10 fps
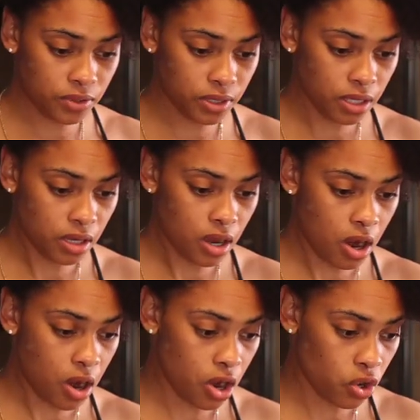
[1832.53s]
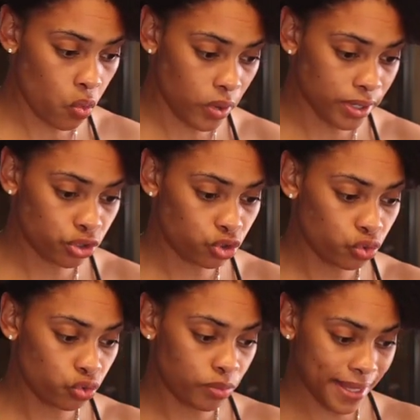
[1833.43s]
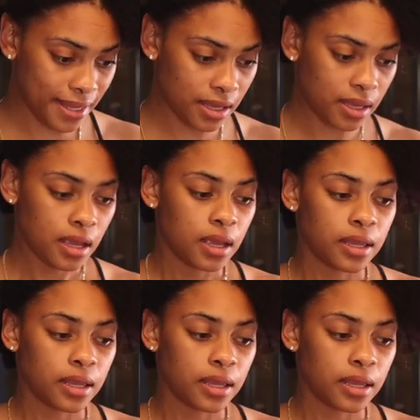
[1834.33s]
using are going to be